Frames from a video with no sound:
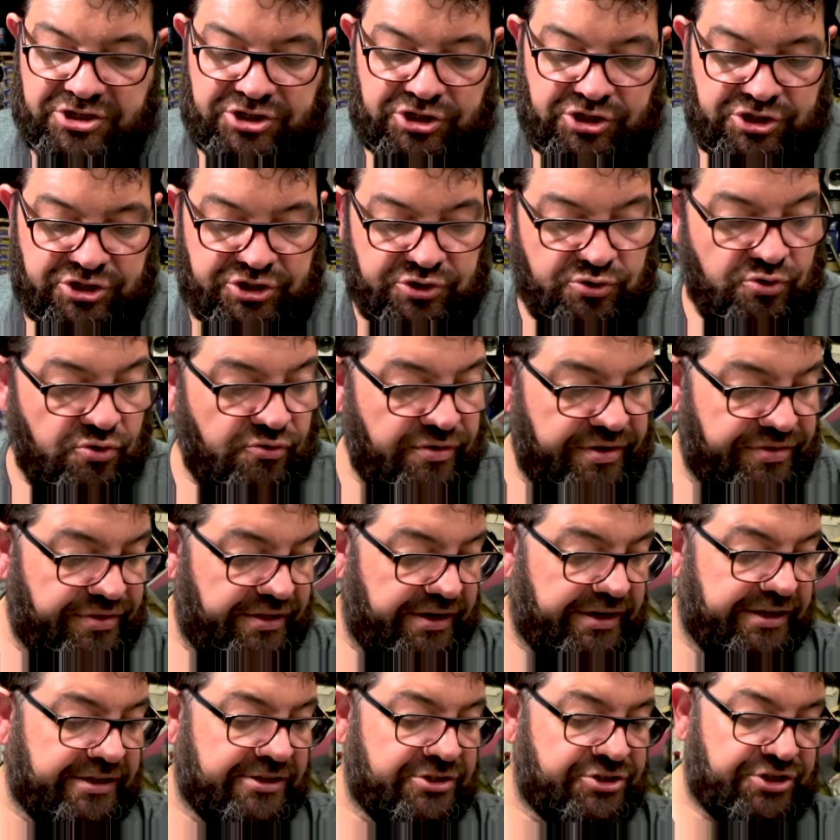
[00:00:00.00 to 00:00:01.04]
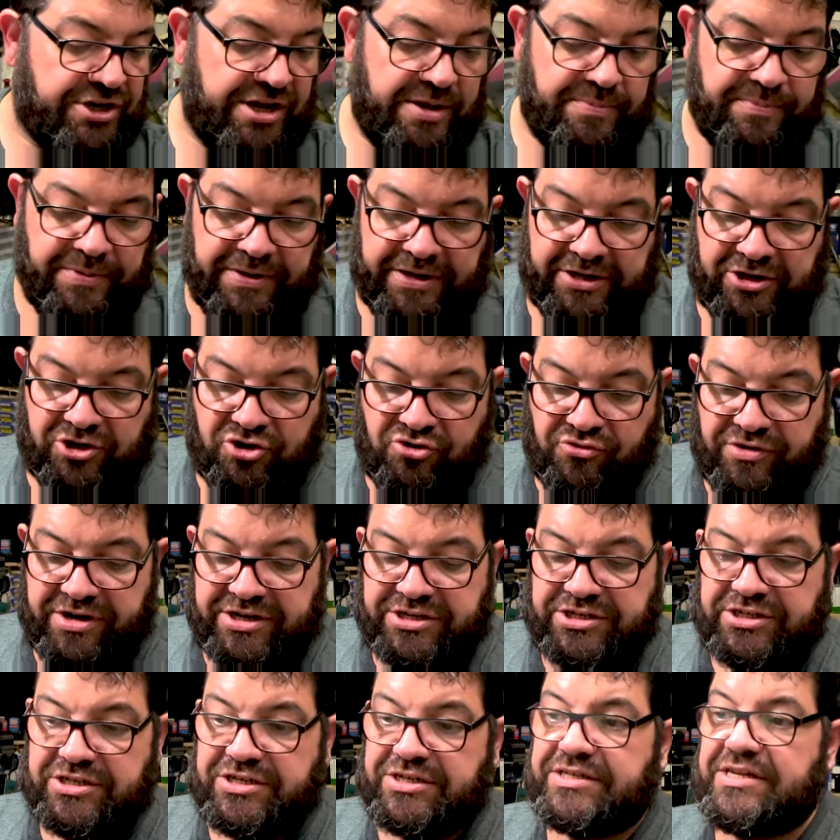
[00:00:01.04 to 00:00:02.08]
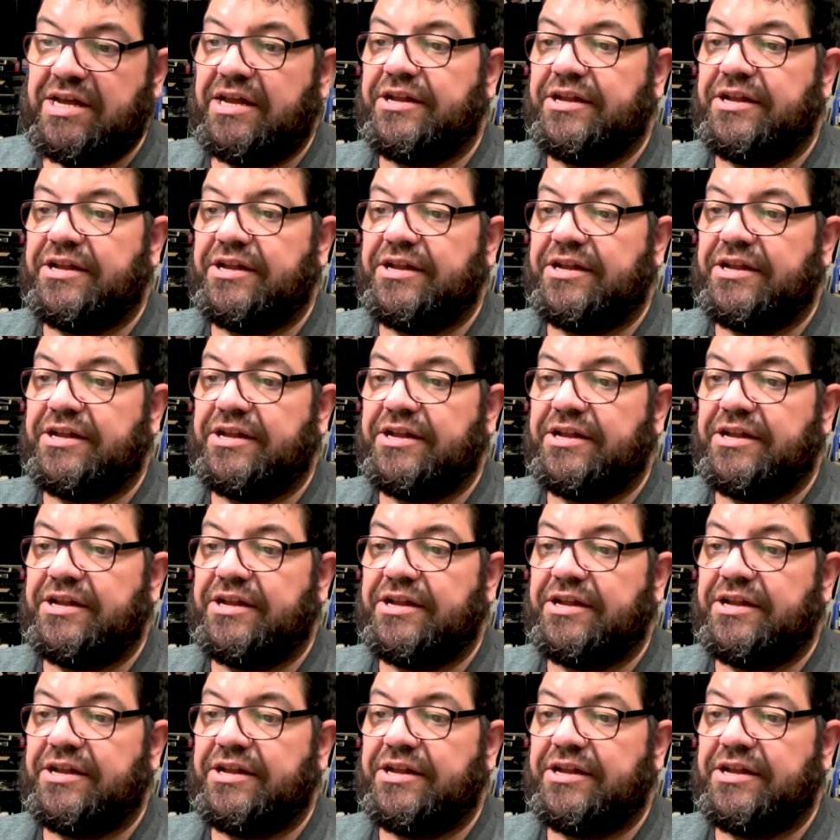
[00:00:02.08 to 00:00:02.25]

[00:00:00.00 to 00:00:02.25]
As you saw in the little snippet, Chris has